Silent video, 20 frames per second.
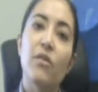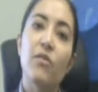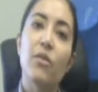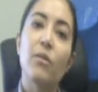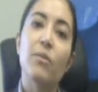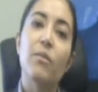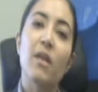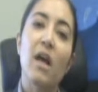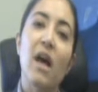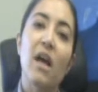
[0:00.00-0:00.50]

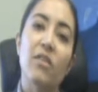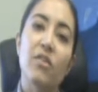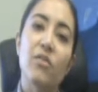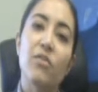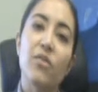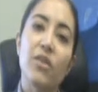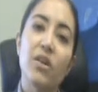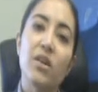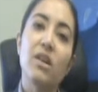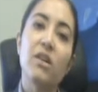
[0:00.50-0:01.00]
from at
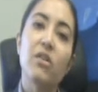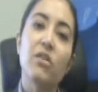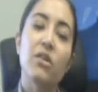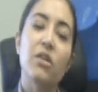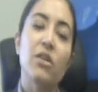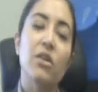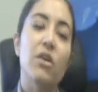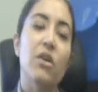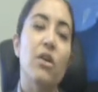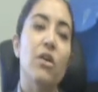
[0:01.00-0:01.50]
very
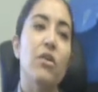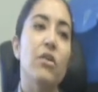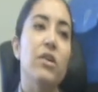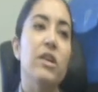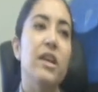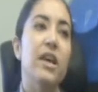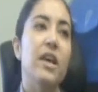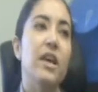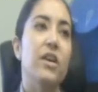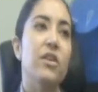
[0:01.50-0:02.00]

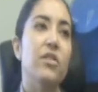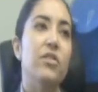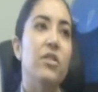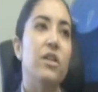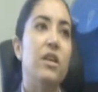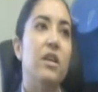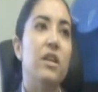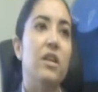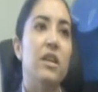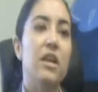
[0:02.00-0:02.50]
early
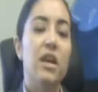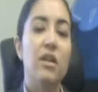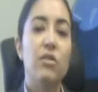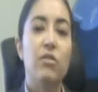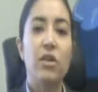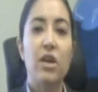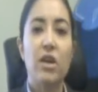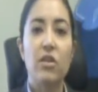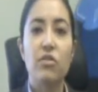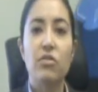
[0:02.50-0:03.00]
age in the
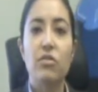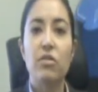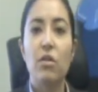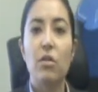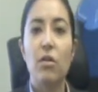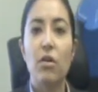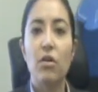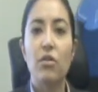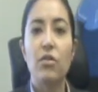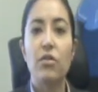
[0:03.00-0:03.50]

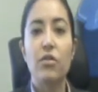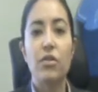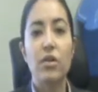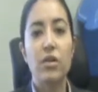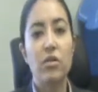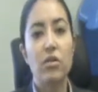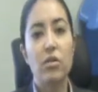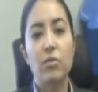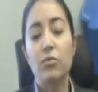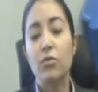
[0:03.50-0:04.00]
educational
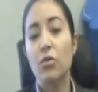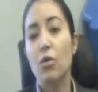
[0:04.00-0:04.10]
curriculum.